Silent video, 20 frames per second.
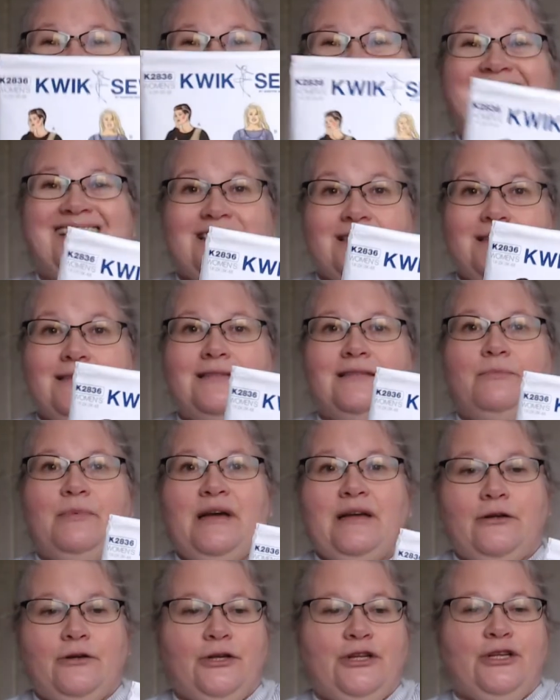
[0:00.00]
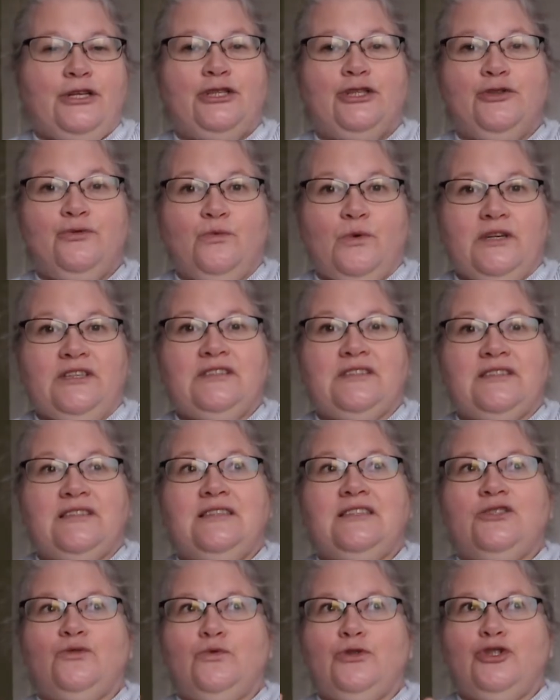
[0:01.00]
this is the pattern that you want.
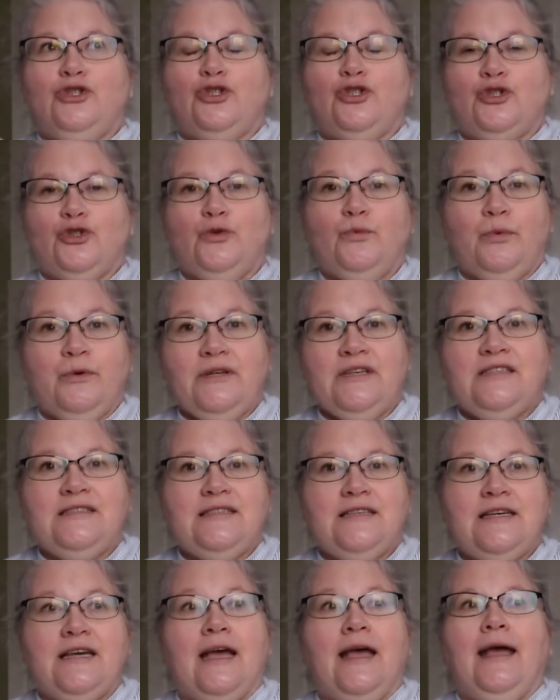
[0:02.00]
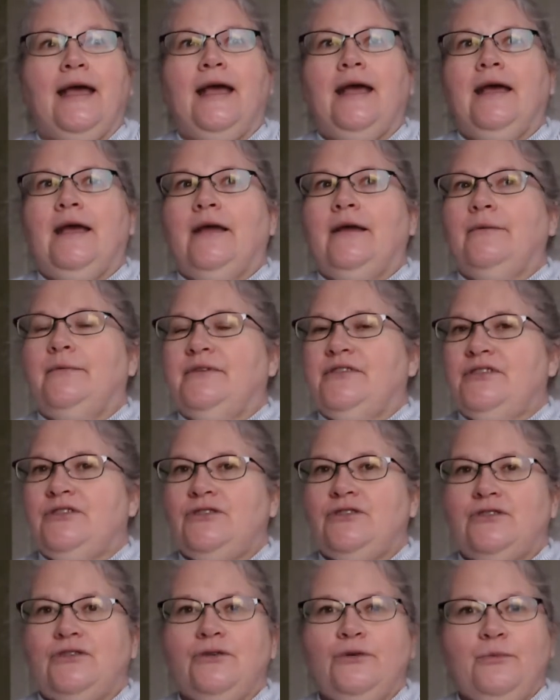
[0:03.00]
This was super easy, it was
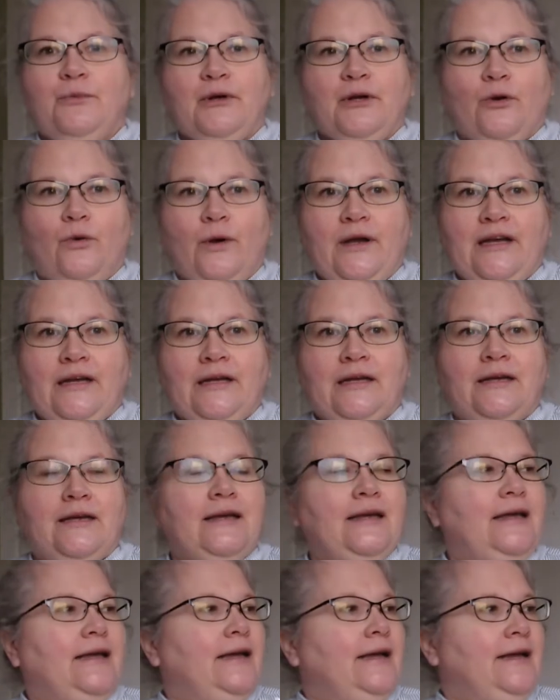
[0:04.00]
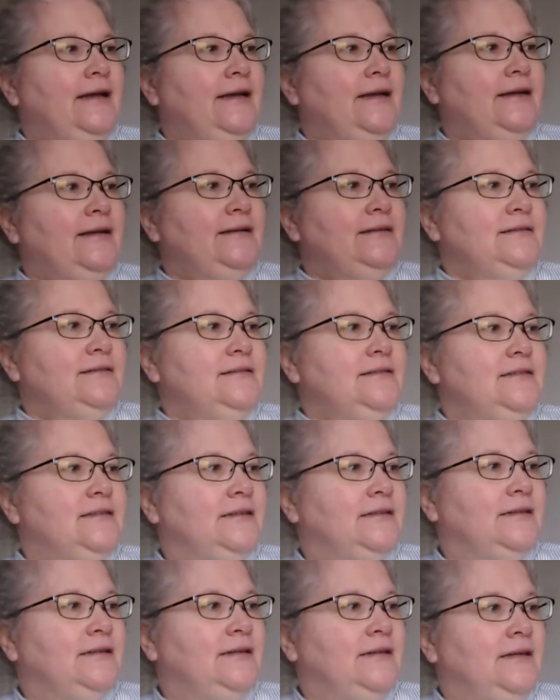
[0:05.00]
super quick, and
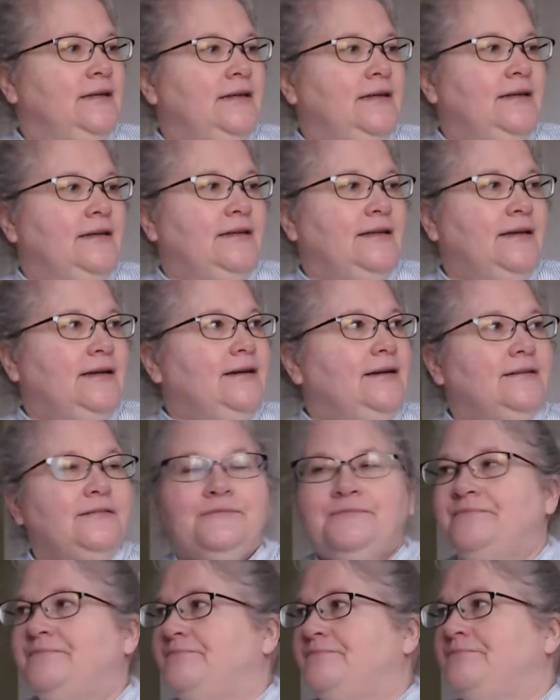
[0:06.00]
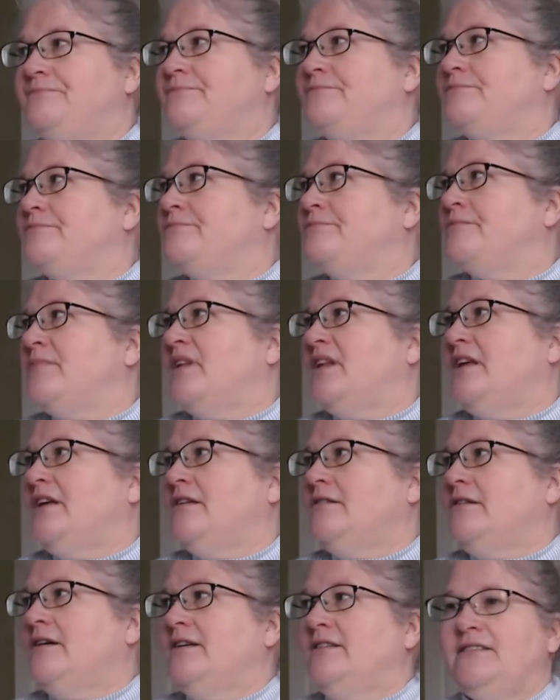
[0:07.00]
yeah, it
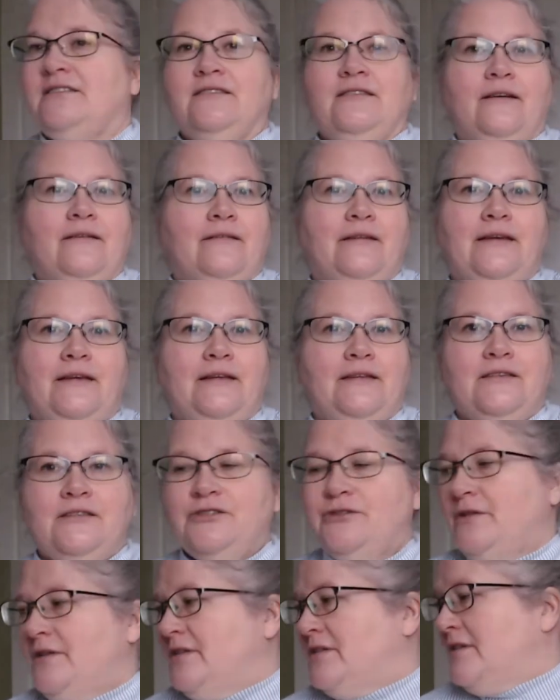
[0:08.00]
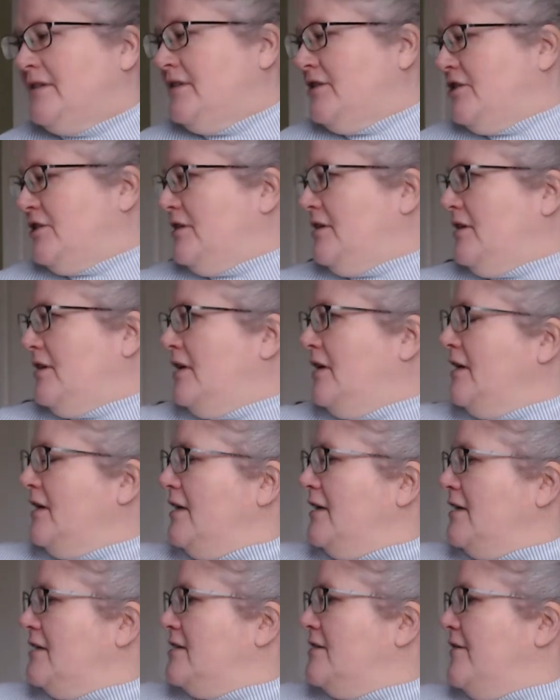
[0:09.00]
lost nothing in the translation.
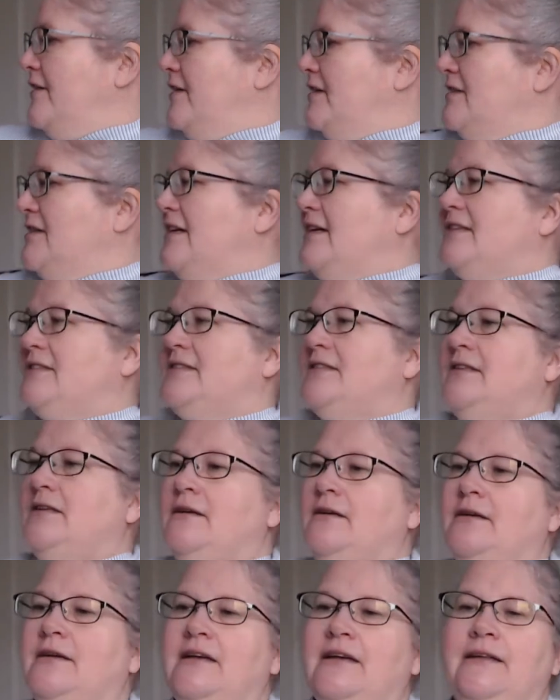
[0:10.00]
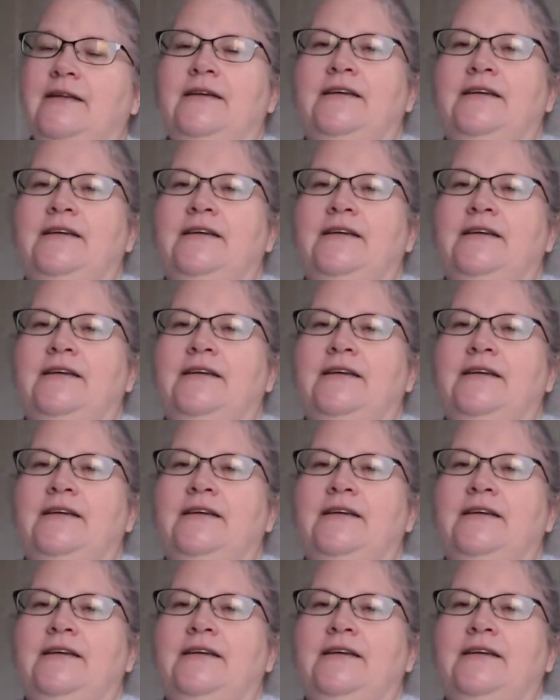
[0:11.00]
It's fantastic. Again,